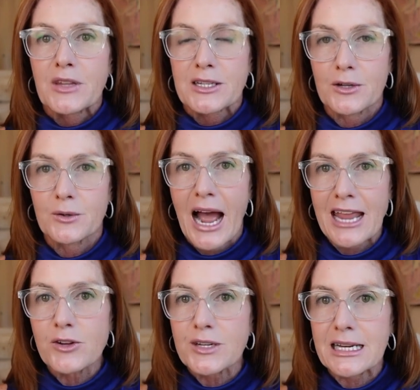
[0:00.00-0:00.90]
So
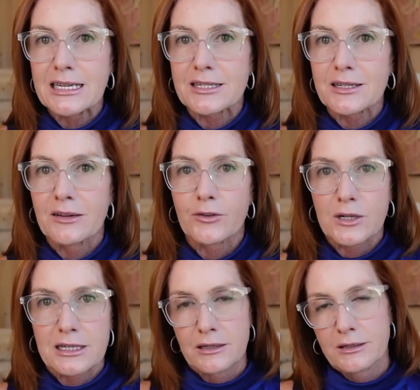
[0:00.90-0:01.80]
IUDs, of
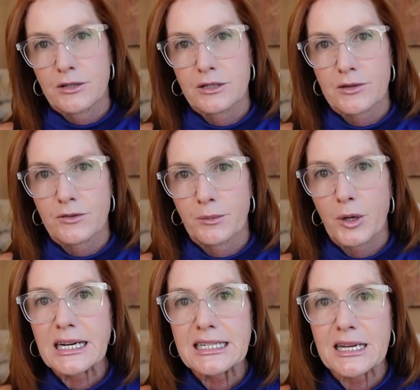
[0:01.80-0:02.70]
course, are used for
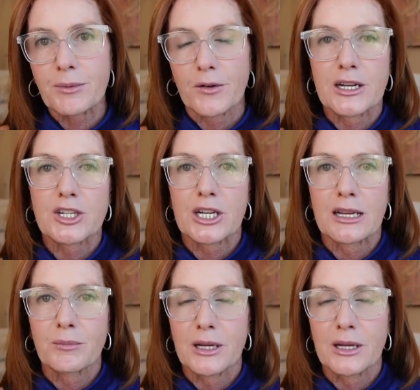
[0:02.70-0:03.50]
pregnancy prevention,